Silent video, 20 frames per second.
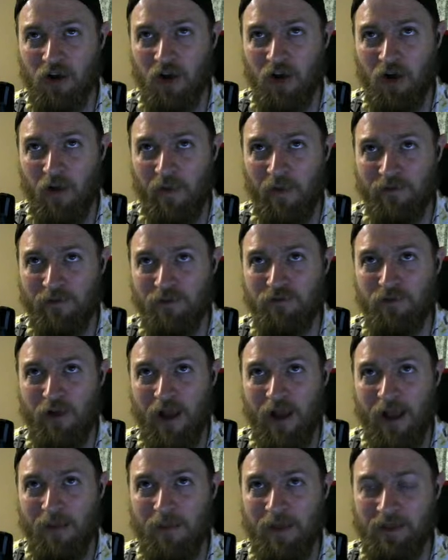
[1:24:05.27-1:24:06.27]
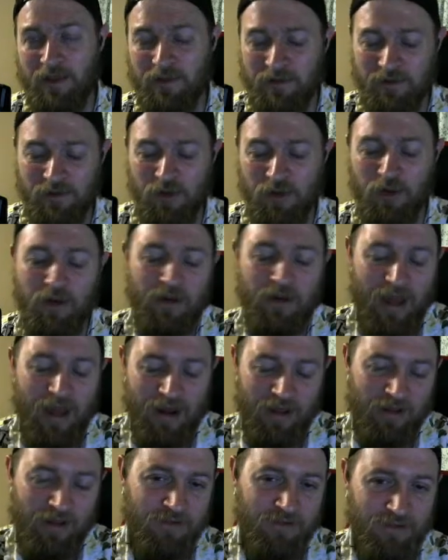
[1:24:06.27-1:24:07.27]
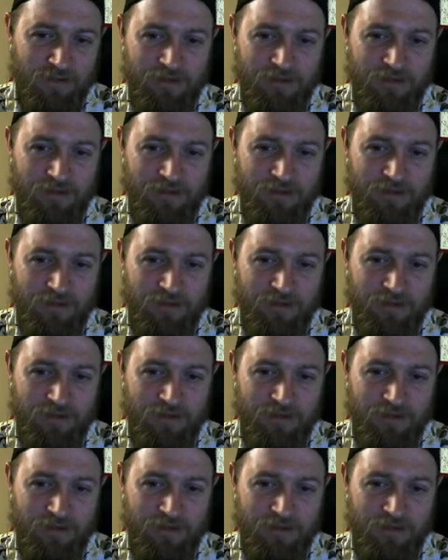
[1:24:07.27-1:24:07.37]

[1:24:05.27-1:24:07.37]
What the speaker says: called every frame, and you can kind of